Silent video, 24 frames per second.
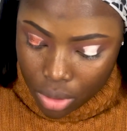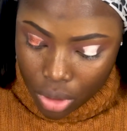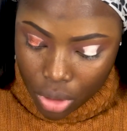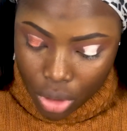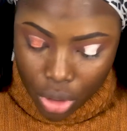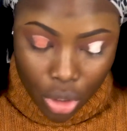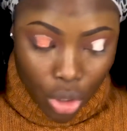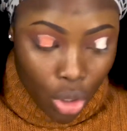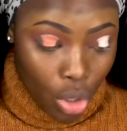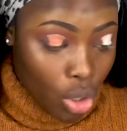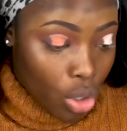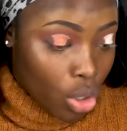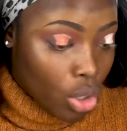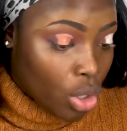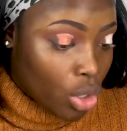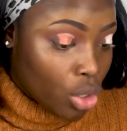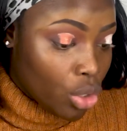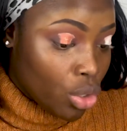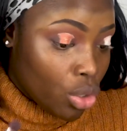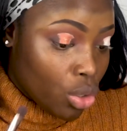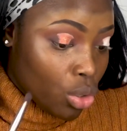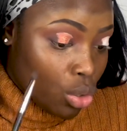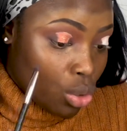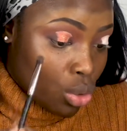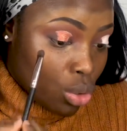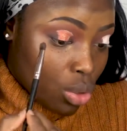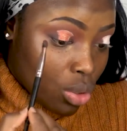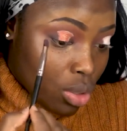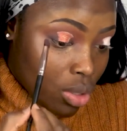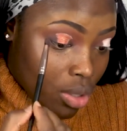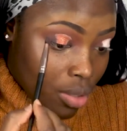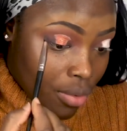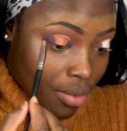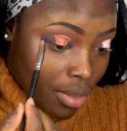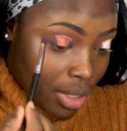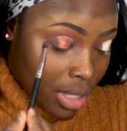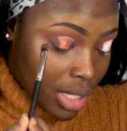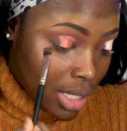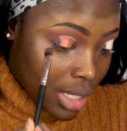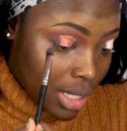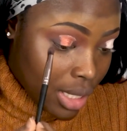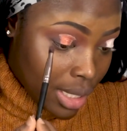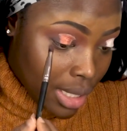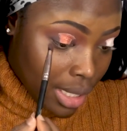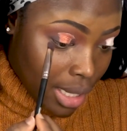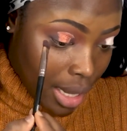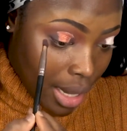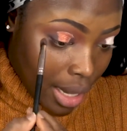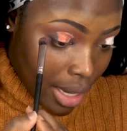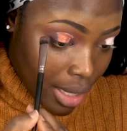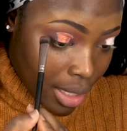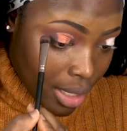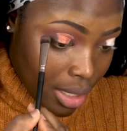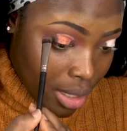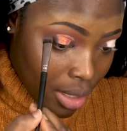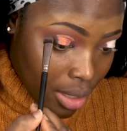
the color you used for this side